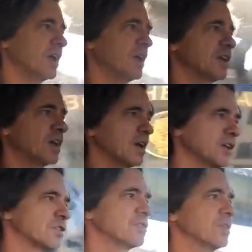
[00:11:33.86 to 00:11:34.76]
And how
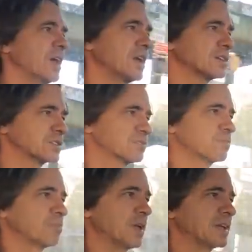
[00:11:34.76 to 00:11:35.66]
you do that is
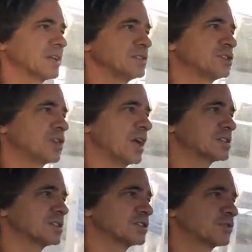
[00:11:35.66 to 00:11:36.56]
making
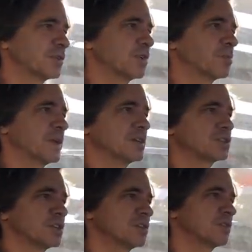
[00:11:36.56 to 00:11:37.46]
jesses for your
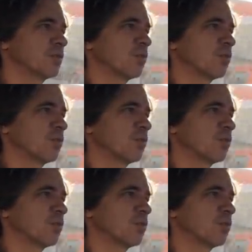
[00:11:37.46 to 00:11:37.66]
pigeon